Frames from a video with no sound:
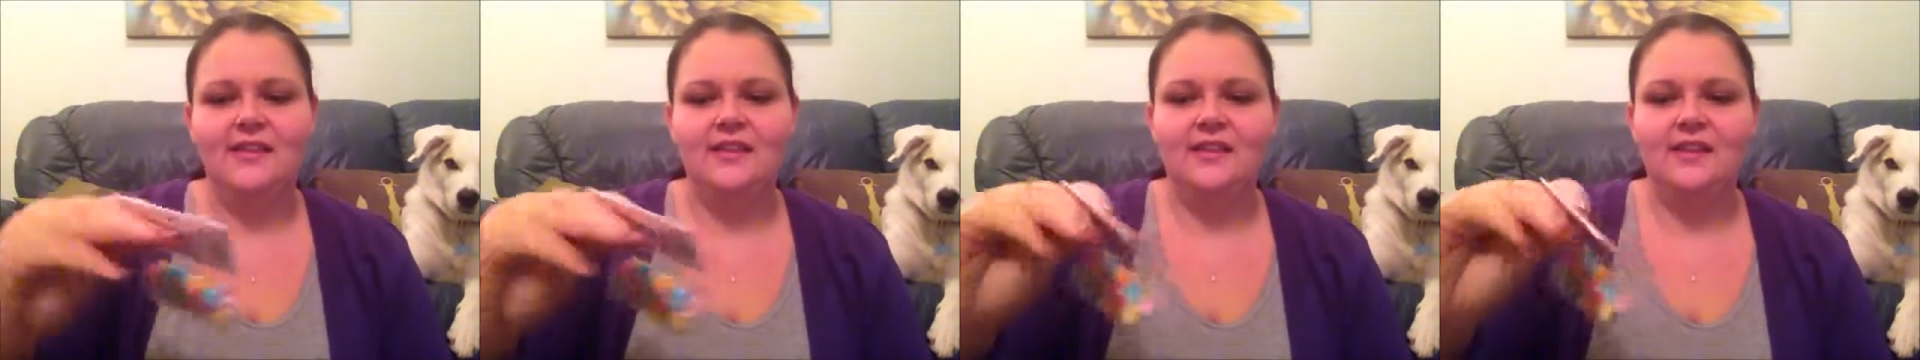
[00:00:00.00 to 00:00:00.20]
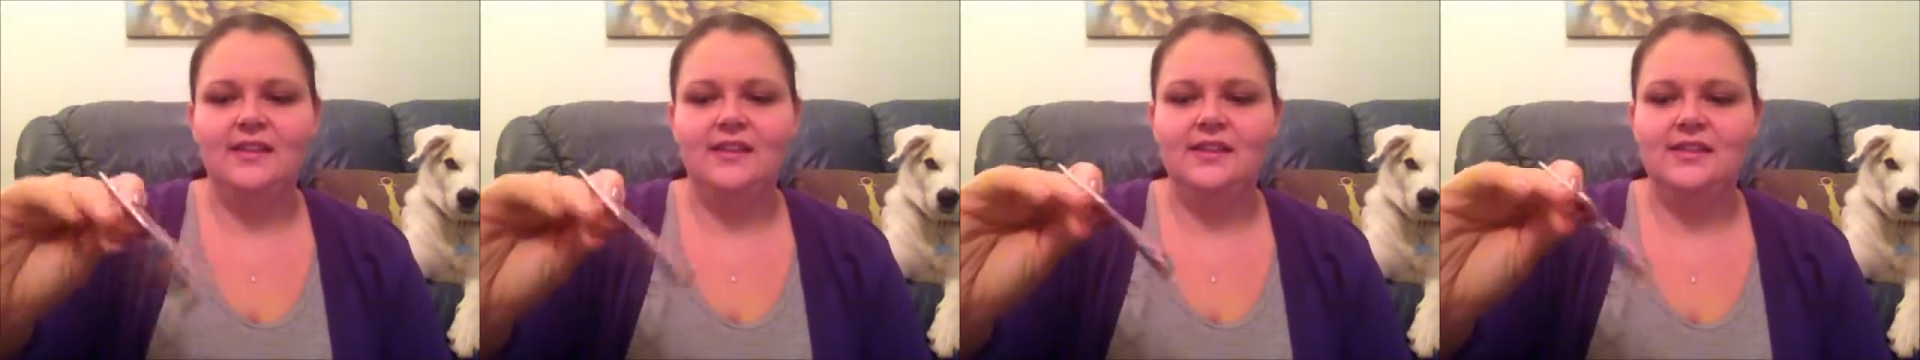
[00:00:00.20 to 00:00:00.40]

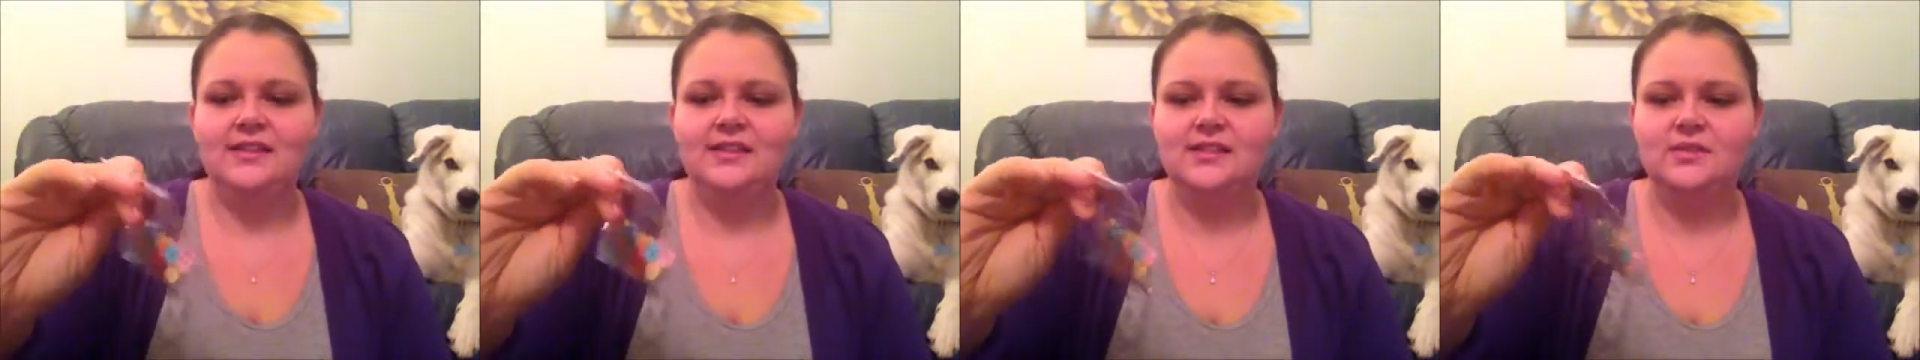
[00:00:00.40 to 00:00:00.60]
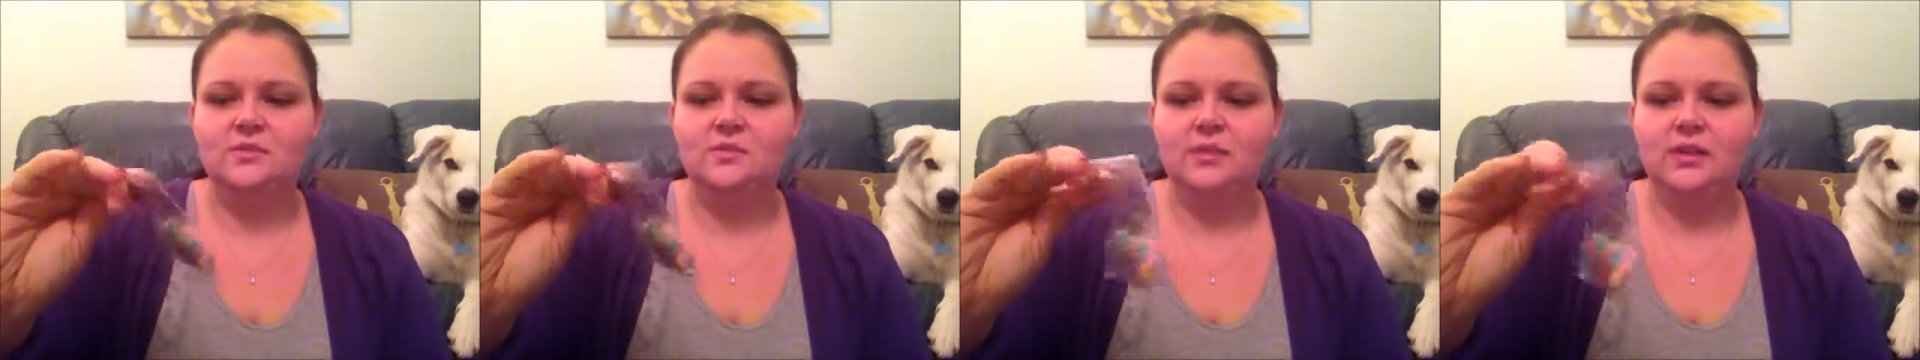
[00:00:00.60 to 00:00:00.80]
Now
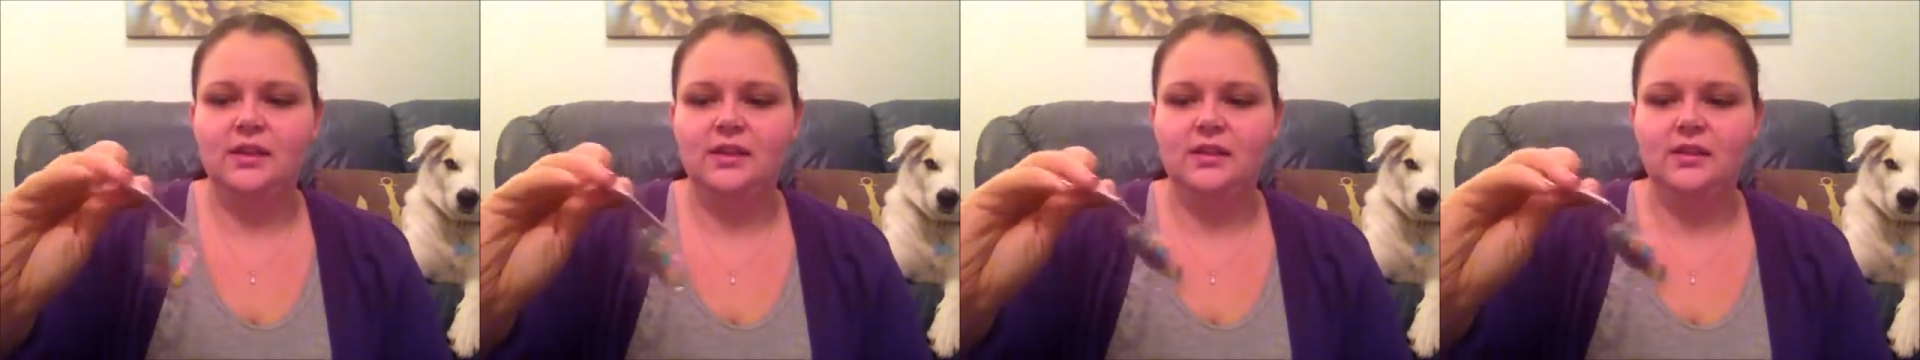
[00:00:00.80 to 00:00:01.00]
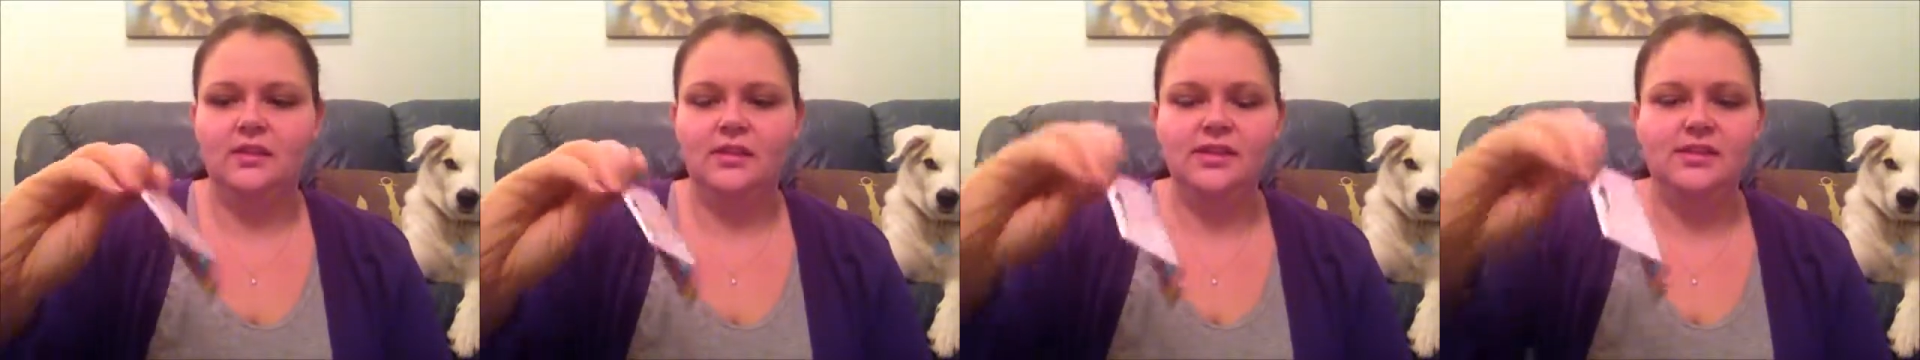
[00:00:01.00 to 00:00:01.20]
this is
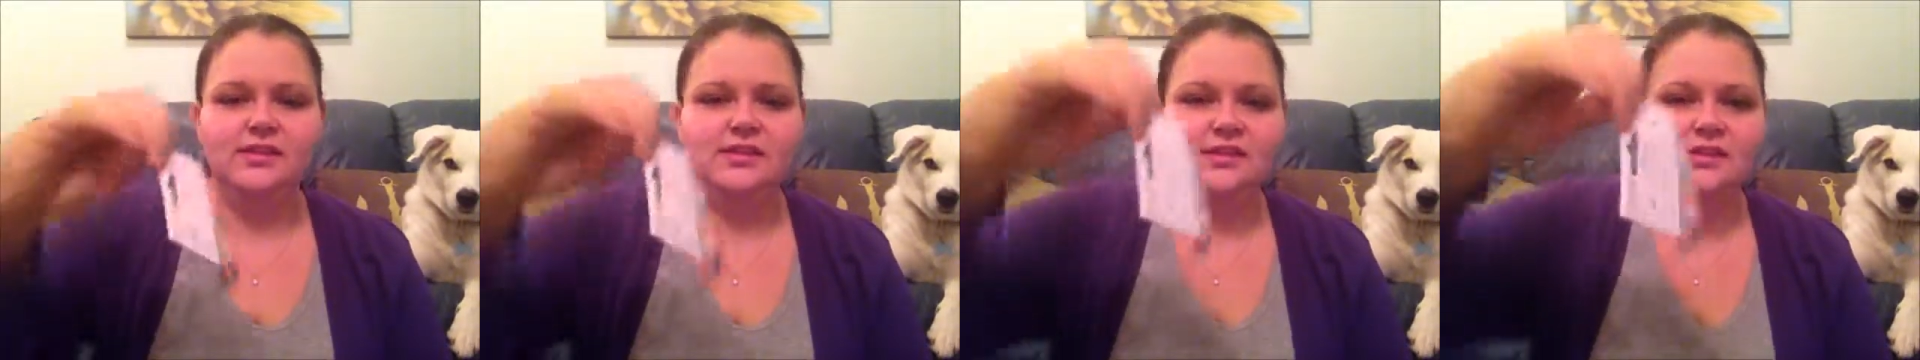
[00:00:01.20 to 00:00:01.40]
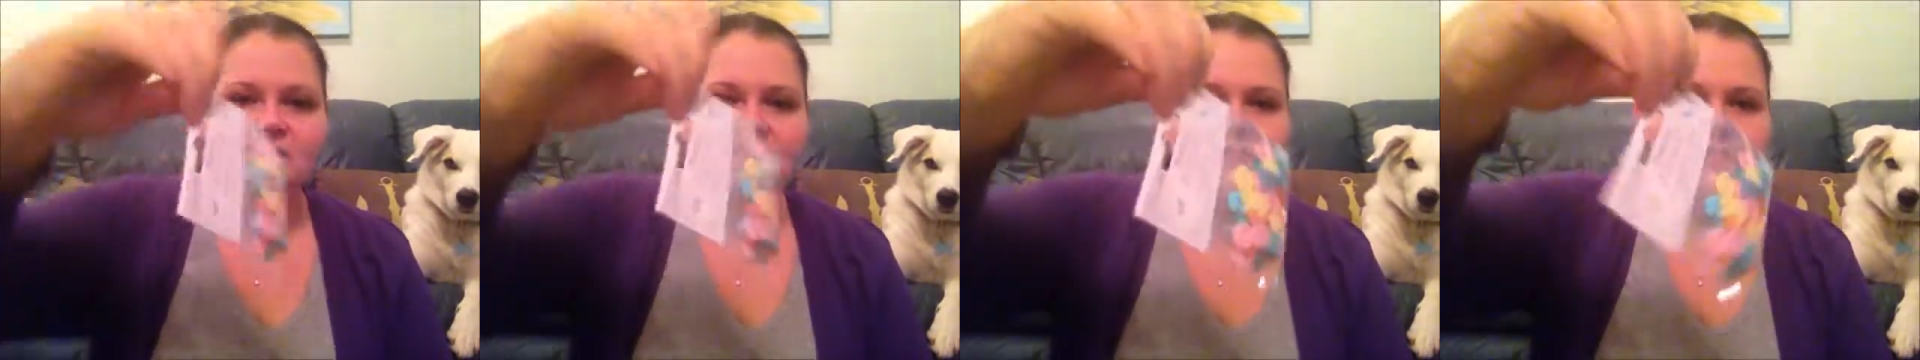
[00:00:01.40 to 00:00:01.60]
with
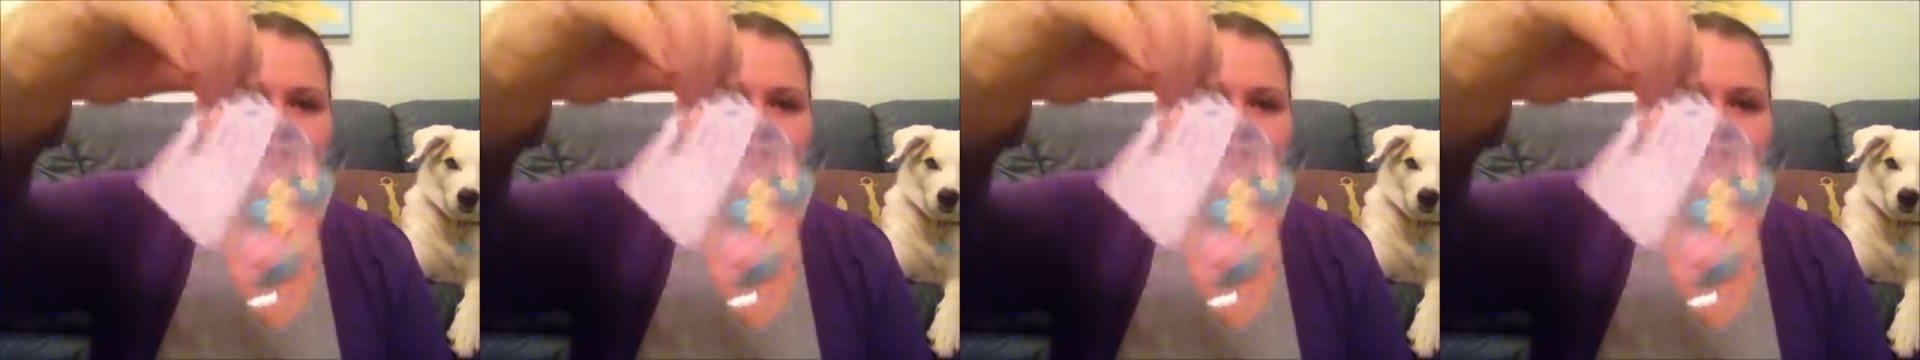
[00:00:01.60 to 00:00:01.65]
this is a